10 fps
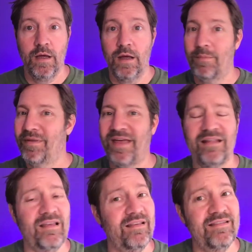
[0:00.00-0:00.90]
But
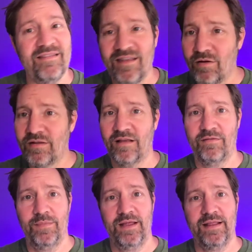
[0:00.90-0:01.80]
that still doesn't
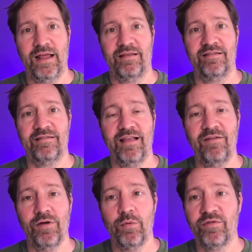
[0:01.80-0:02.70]
mean that
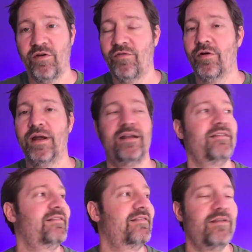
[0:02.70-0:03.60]
slavery was over, and it
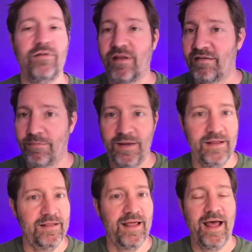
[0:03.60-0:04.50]
still doesn't
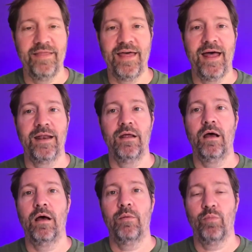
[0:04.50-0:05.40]
mean that
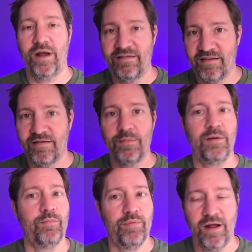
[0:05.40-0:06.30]
racism
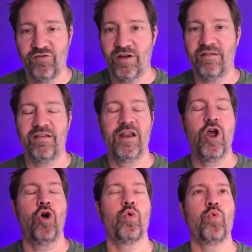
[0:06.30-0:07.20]
and prejudice and
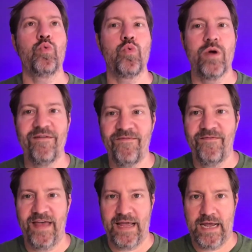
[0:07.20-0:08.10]

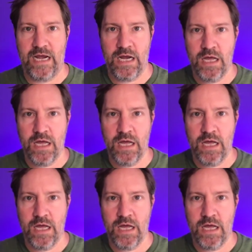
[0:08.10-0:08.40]
horrific,